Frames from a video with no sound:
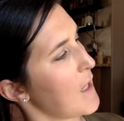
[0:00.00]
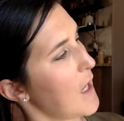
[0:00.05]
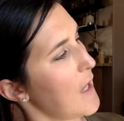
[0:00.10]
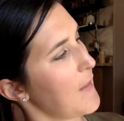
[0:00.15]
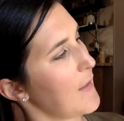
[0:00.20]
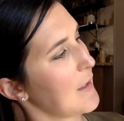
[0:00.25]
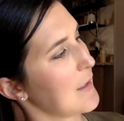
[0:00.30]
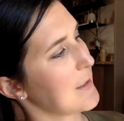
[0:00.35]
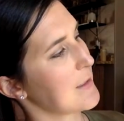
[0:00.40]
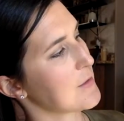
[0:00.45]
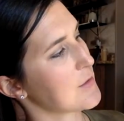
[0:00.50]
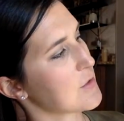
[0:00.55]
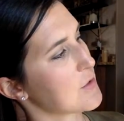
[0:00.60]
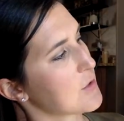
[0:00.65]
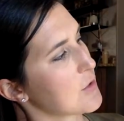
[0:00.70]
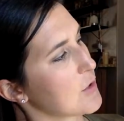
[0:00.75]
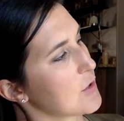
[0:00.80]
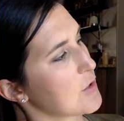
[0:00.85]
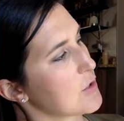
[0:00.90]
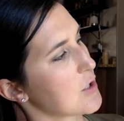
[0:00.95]
and then I can
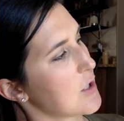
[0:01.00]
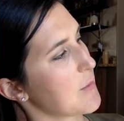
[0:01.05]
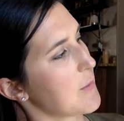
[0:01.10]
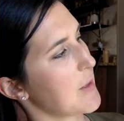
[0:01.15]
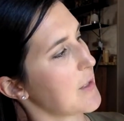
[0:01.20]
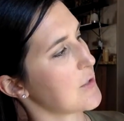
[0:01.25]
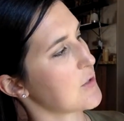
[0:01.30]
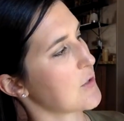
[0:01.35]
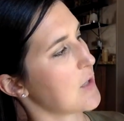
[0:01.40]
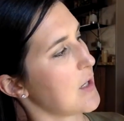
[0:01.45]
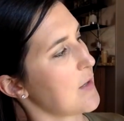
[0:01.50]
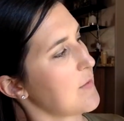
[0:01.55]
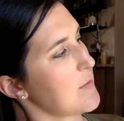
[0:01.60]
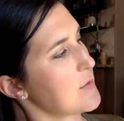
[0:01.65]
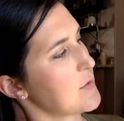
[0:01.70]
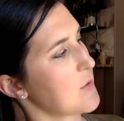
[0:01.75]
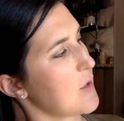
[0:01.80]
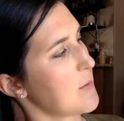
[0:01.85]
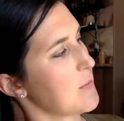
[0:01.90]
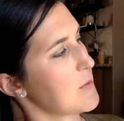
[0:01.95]
search on My Drive.
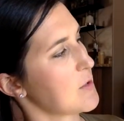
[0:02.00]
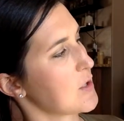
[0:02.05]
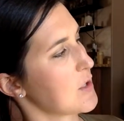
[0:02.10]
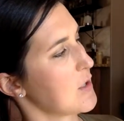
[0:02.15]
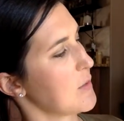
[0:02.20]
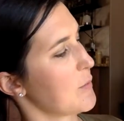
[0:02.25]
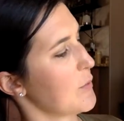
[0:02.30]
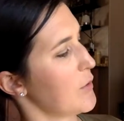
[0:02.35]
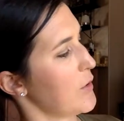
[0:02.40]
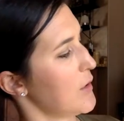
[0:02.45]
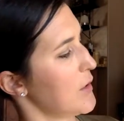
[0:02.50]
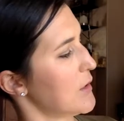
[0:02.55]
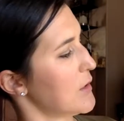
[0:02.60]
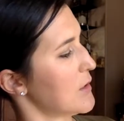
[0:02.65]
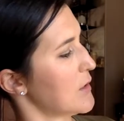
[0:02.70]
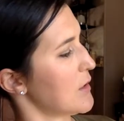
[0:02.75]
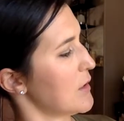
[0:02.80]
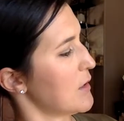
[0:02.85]
So I'm just going to put